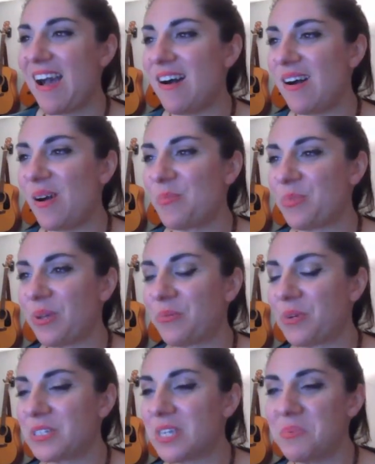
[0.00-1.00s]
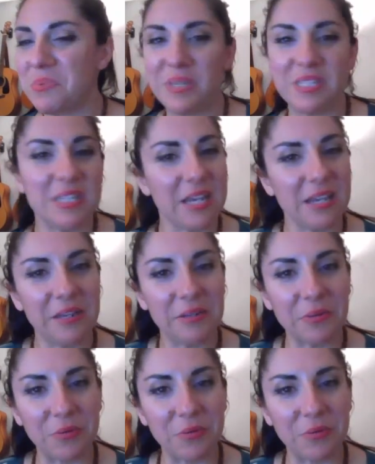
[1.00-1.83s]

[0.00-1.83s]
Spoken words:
And what's keeping me sane